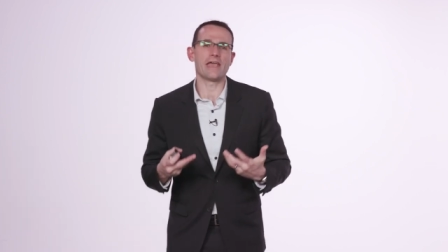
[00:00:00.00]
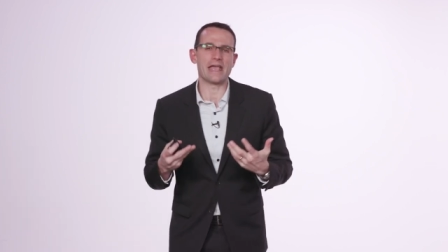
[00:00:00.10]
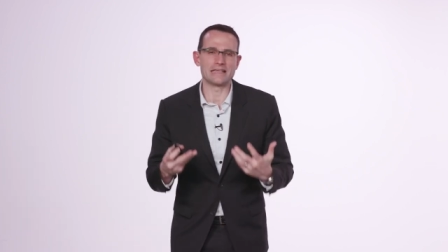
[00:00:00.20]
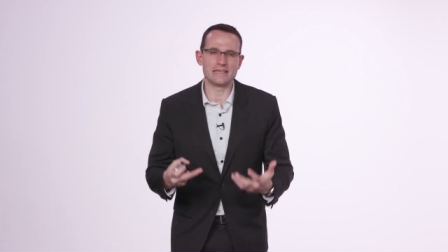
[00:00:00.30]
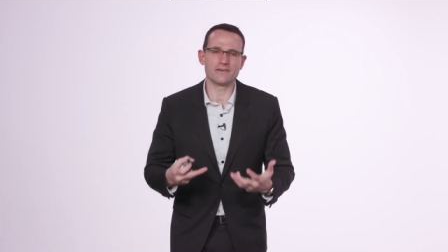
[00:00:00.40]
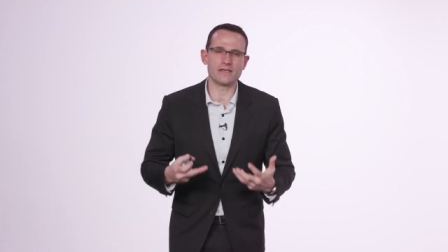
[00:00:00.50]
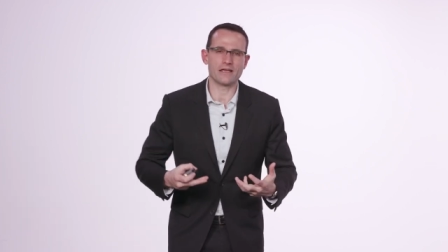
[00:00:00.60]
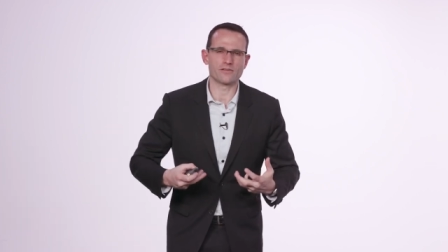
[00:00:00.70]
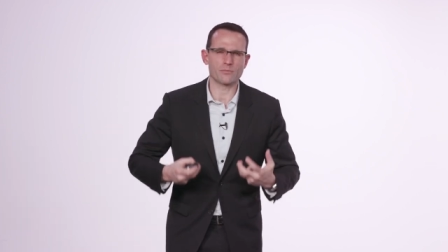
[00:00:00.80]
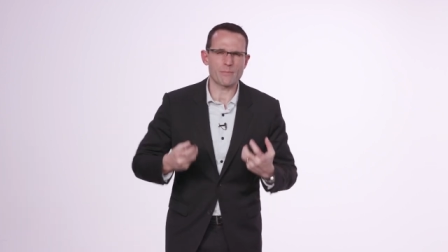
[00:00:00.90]
and
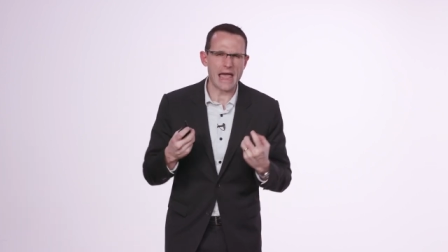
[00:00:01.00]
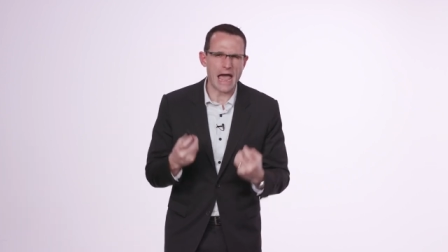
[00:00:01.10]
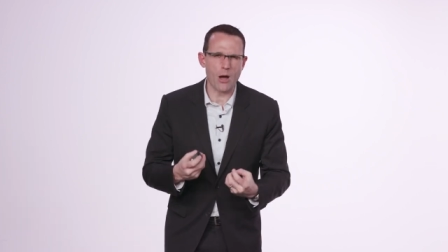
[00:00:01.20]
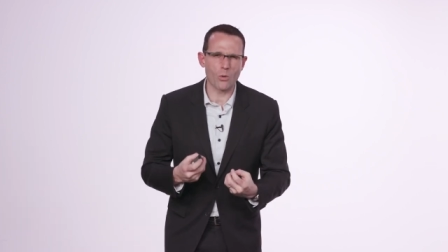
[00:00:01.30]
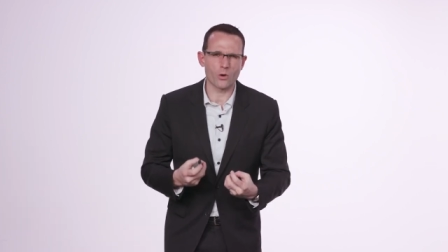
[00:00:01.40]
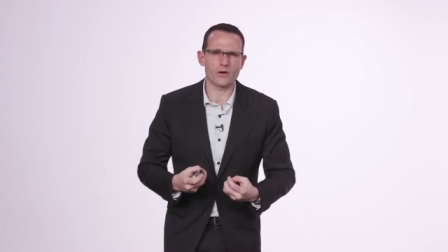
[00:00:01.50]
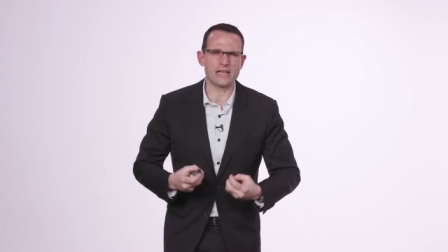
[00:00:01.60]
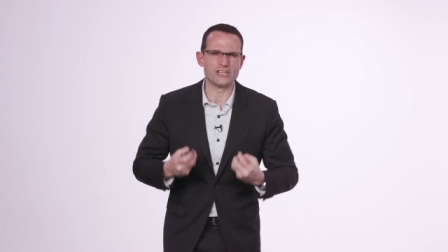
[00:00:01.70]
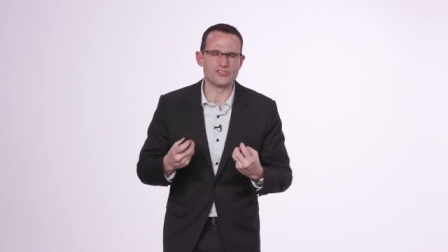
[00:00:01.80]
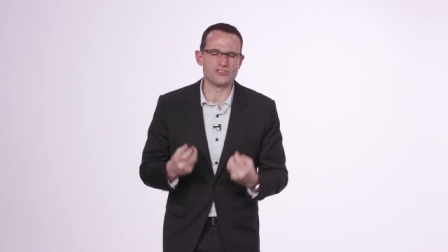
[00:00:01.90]
giving us power
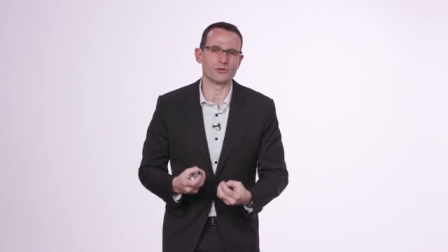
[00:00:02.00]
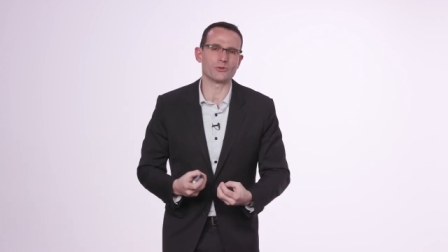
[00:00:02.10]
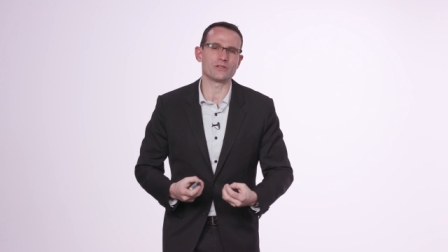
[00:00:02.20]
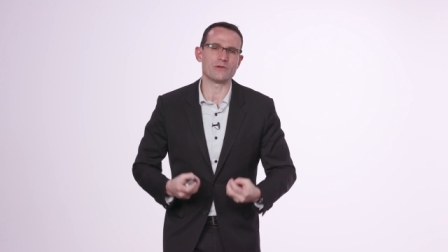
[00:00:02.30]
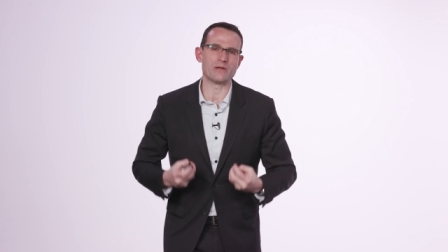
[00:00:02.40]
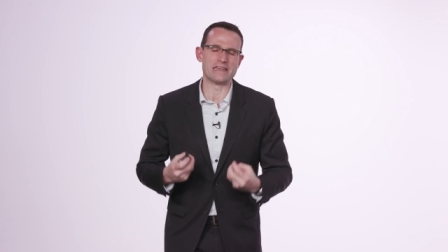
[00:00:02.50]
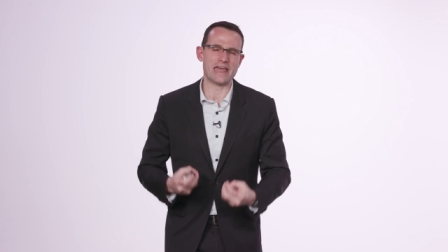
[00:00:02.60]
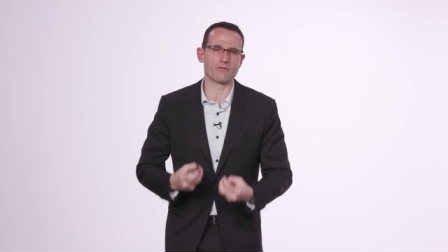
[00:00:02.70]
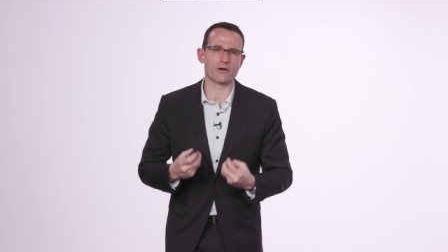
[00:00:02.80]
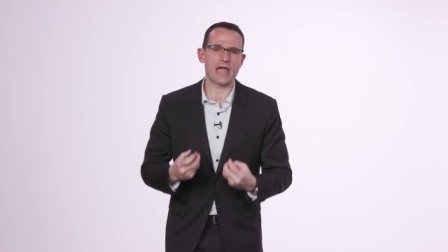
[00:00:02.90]
and agility we
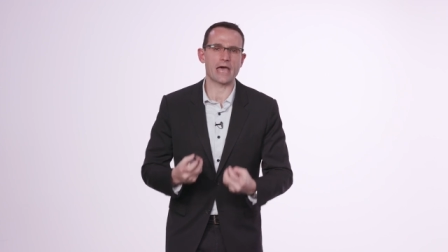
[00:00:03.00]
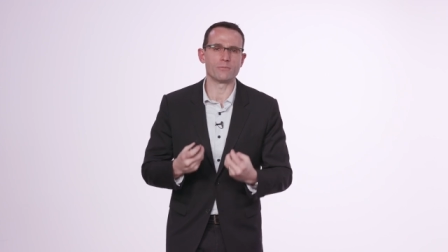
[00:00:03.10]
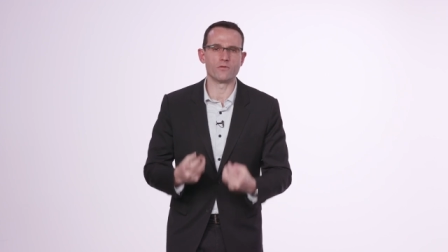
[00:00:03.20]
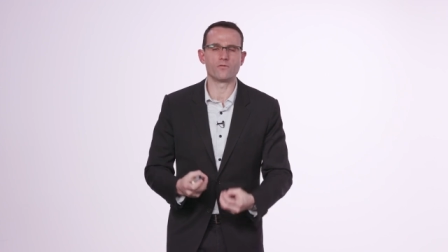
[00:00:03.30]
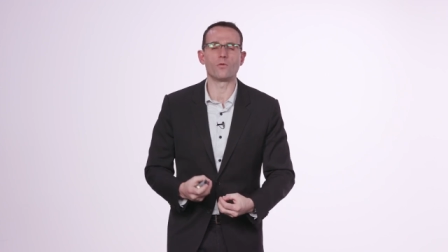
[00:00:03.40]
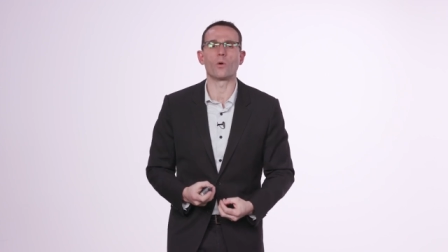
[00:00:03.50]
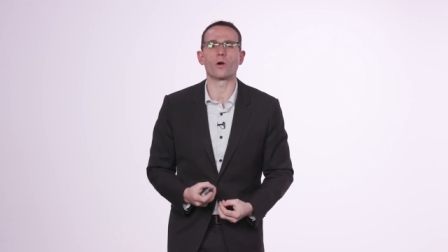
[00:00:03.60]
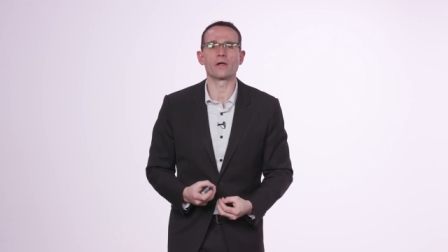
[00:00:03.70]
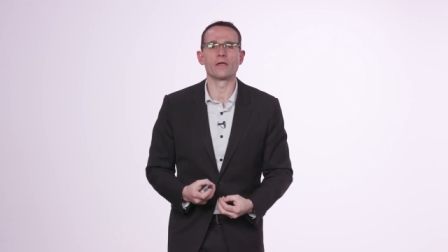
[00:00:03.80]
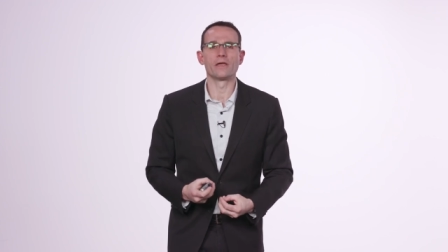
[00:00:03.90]
never had before.